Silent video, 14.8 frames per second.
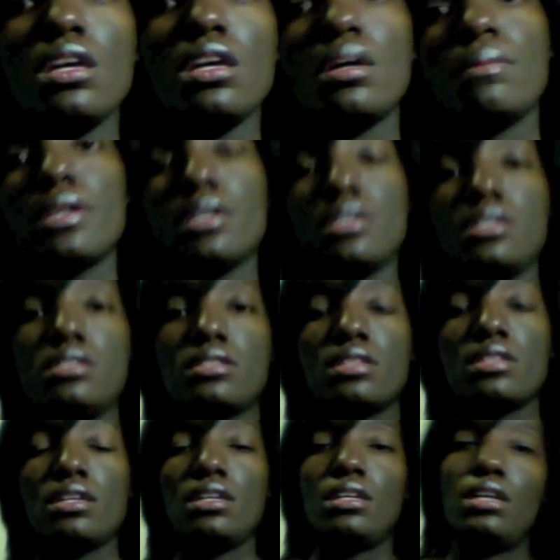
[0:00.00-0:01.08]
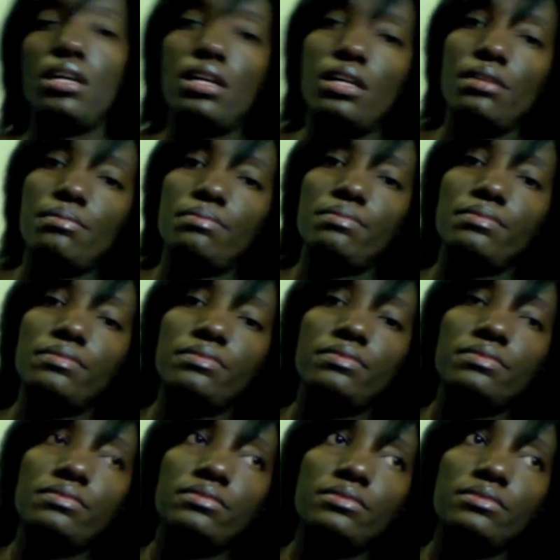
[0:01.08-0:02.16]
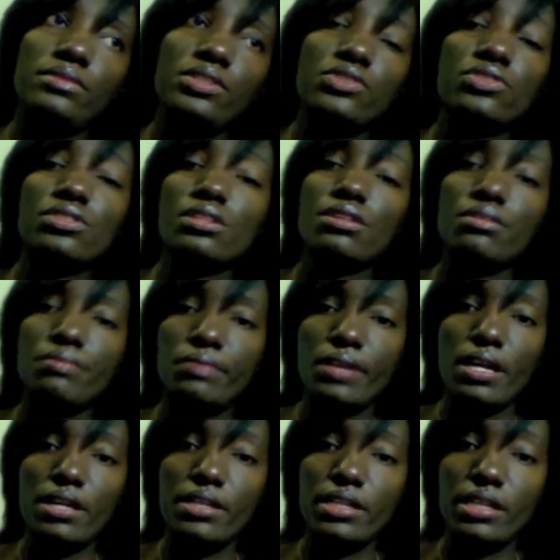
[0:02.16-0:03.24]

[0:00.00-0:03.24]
because there's another flat iron